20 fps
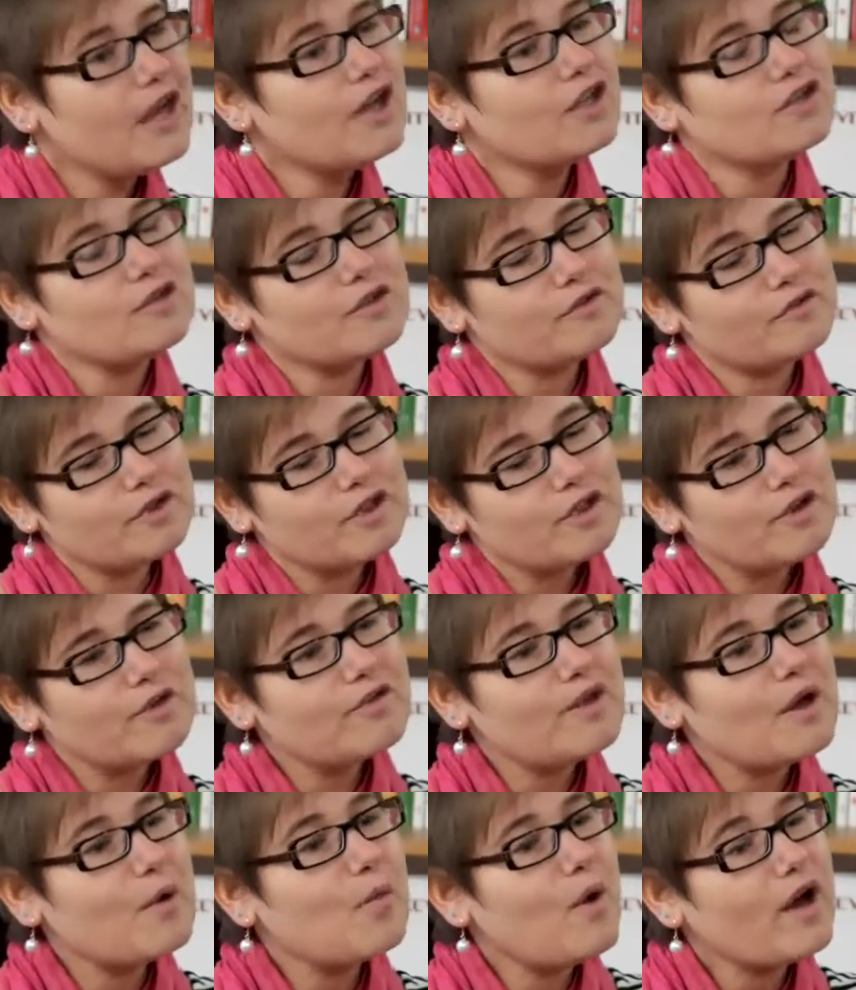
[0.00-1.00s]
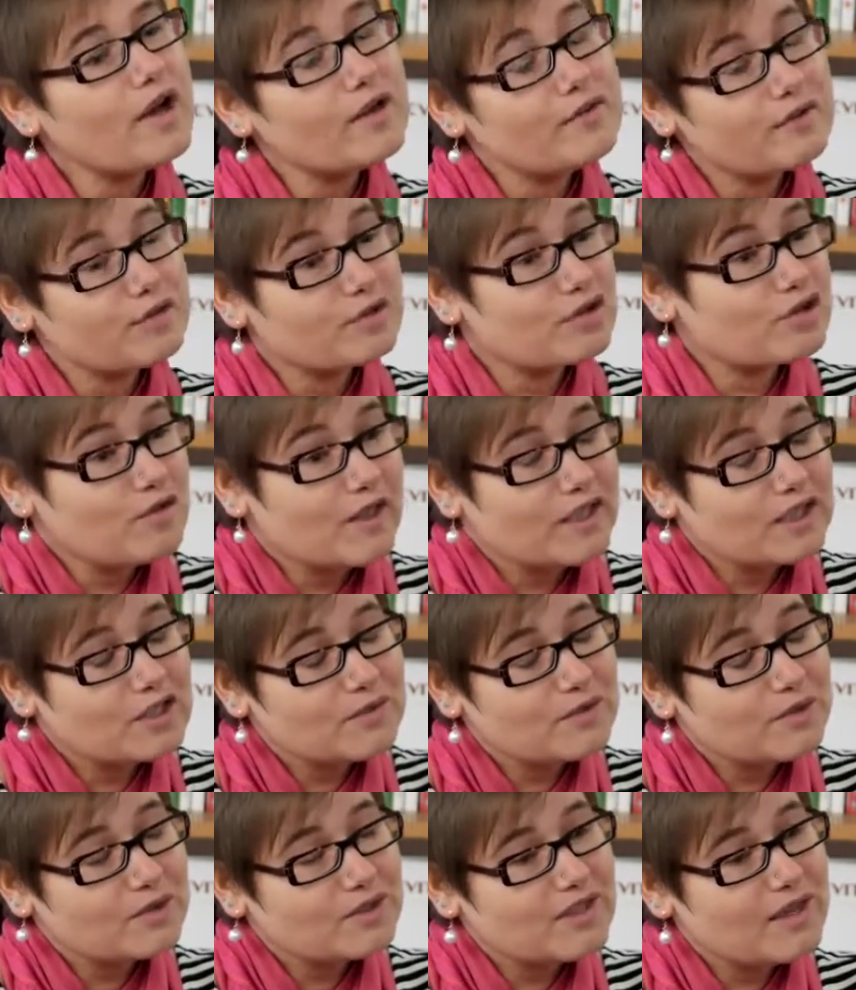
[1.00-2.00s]
So if you know that one of your strengths,
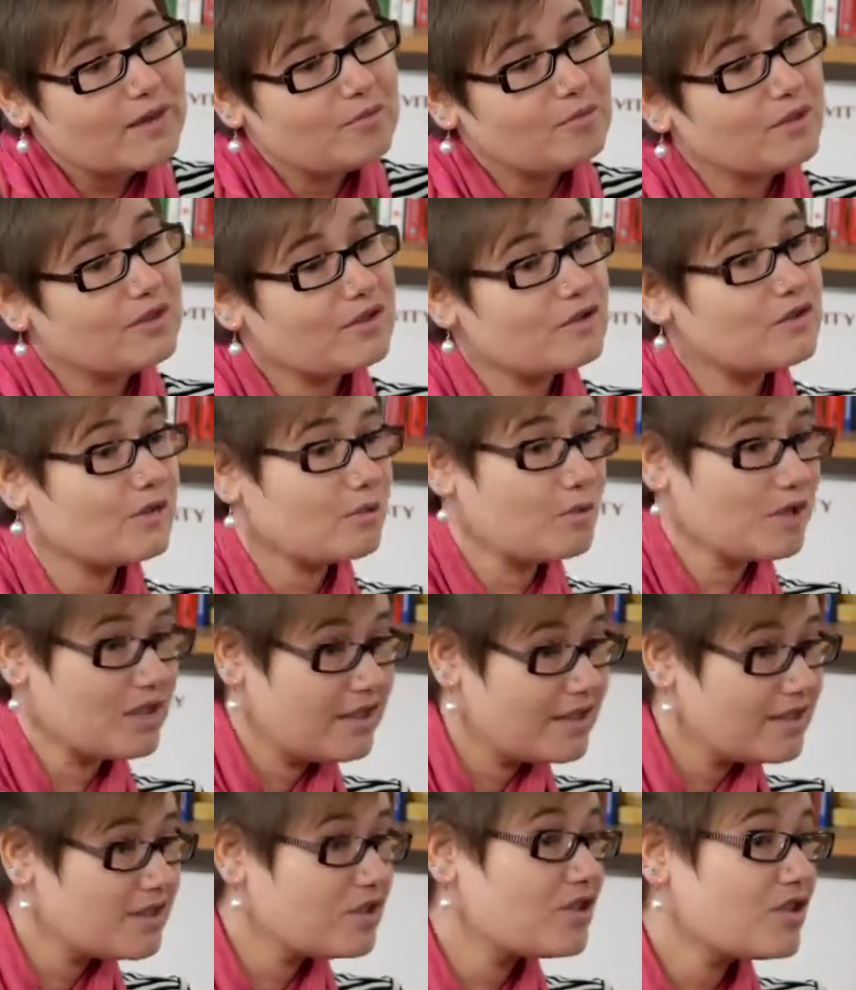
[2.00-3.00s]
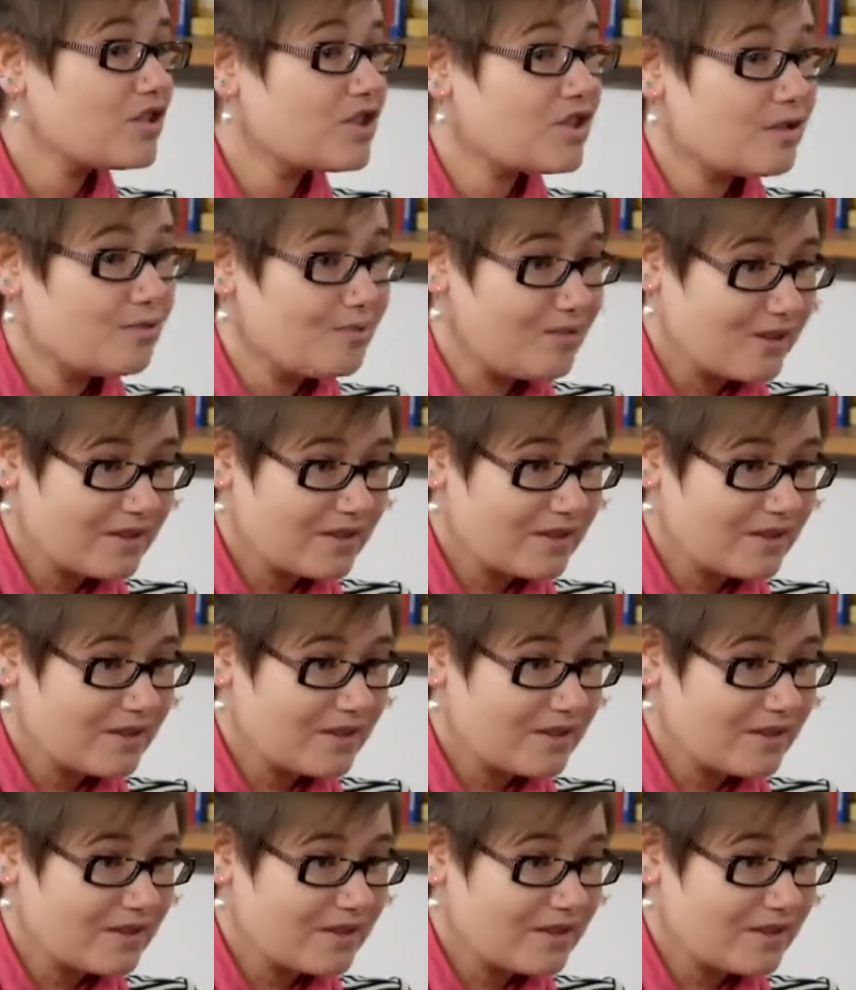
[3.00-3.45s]
for example, is relationship